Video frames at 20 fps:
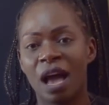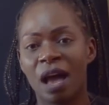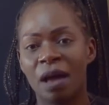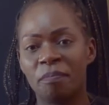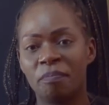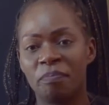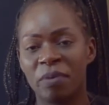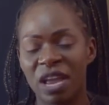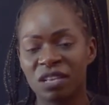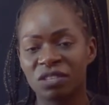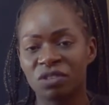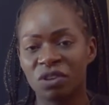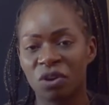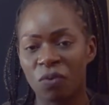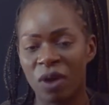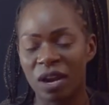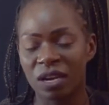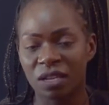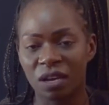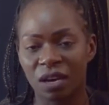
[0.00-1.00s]
uh, based
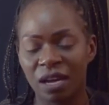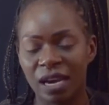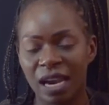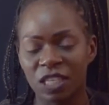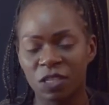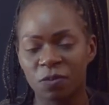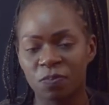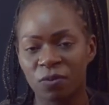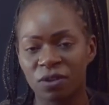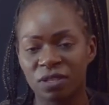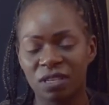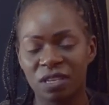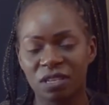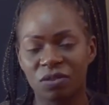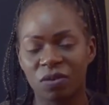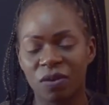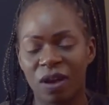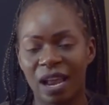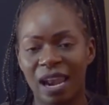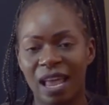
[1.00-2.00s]
on what God has put
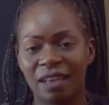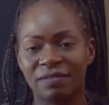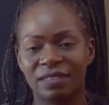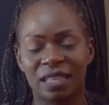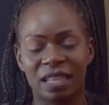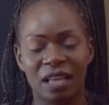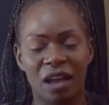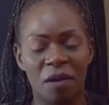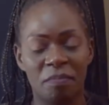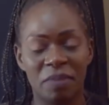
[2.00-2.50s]
into our lives and our